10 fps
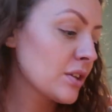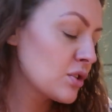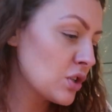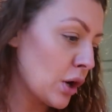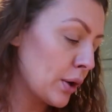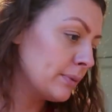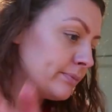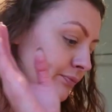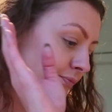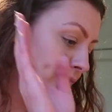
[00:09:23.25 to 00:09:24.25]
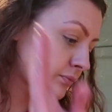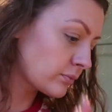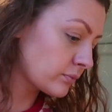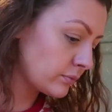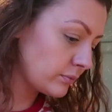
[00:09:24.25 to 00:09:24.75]
So
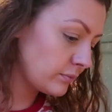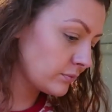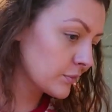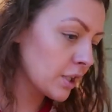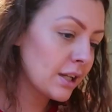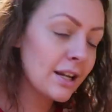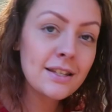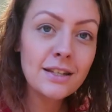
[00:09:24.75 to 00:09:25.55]
Let's